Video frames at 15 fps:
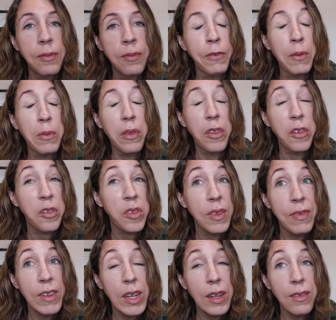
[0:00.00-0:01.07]
From the looks
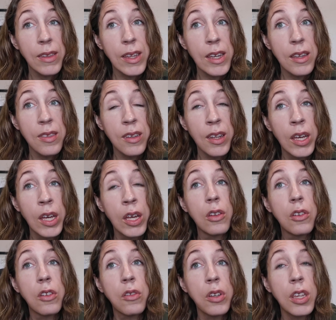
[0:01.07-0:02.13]
of it at least,
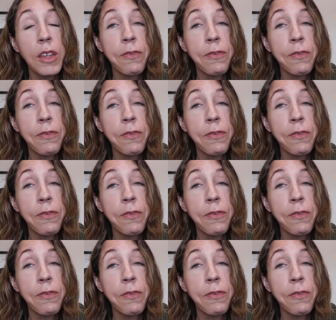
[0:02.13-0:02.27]
due to